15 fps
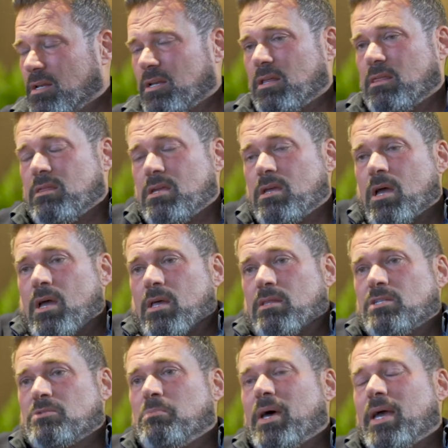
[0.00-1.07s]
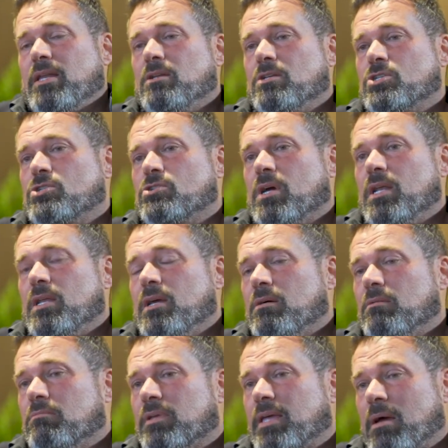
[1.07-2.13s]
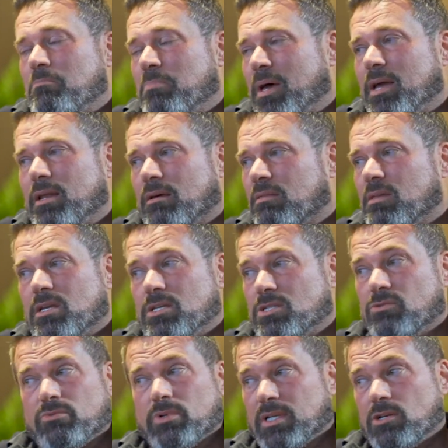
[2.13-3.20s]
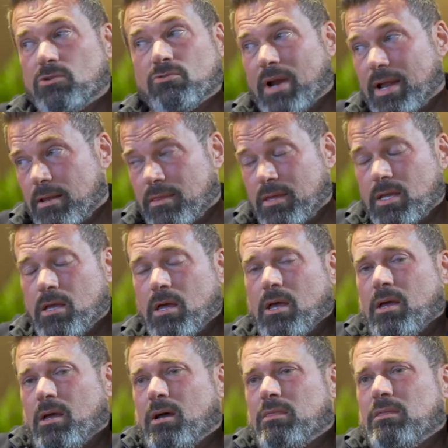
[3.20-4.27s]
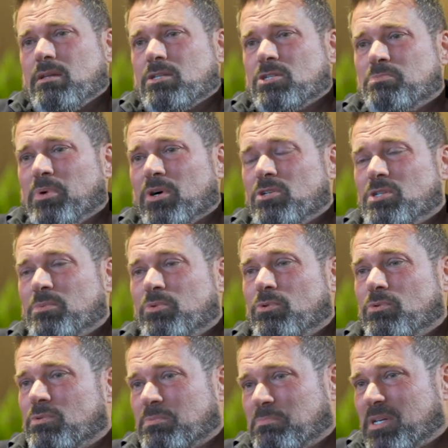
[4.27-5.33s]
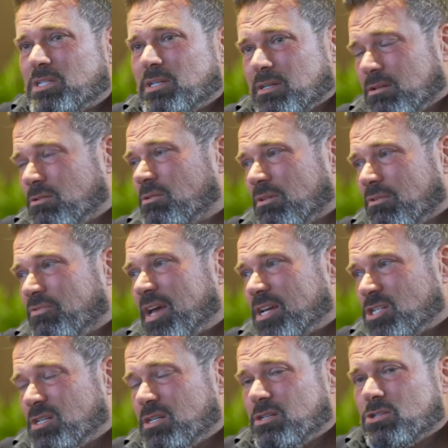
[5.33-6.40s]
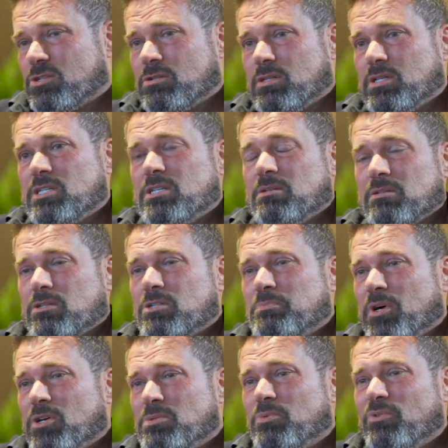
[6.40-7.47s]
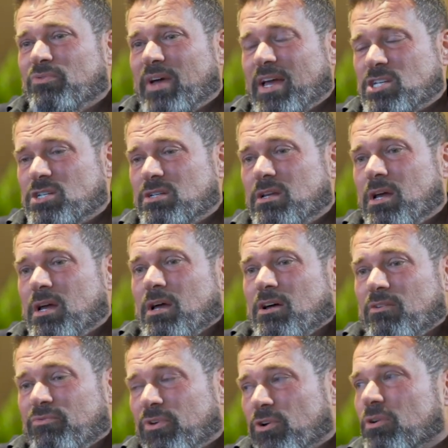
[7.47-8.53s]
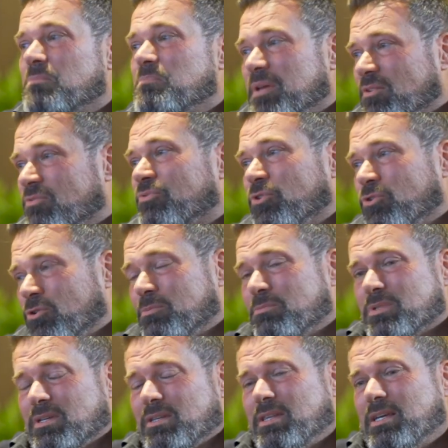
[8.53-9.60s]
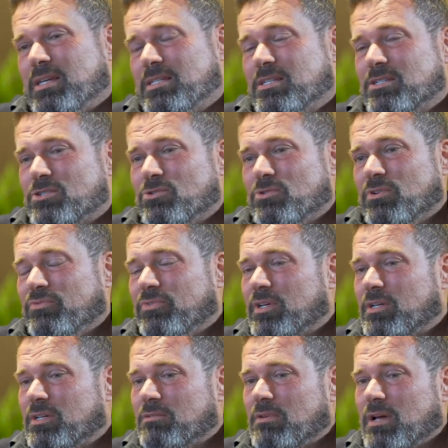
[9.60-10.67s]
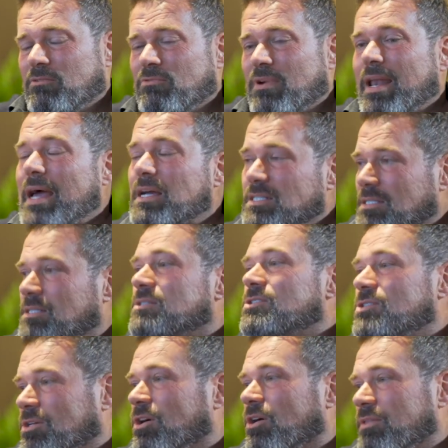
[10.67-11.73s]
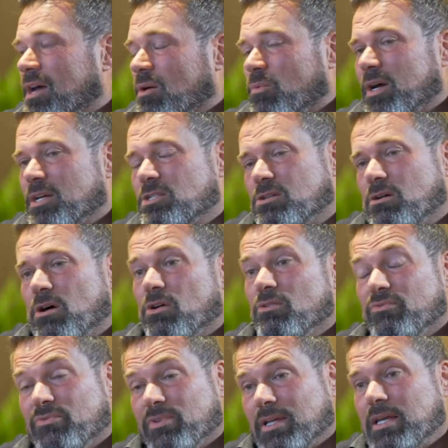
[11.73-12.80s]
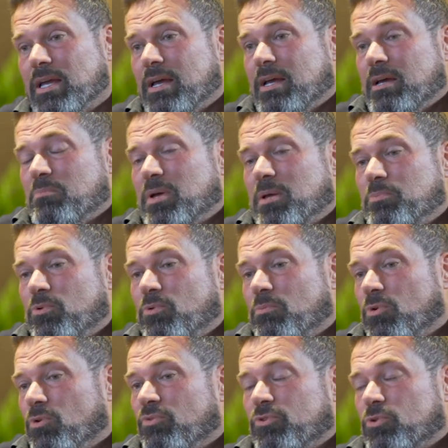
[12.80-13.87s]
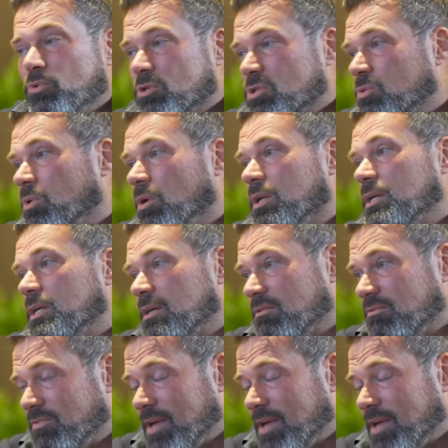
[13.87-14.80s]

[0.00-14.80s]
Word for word: And I think this Made in Australia campaign, I think, is a really great thing. I think disposable, especially in the fashion industry, this disposable fashion of very big firms, there's a sort of a, a reluctance to go that way. So hopefully people move towards quality and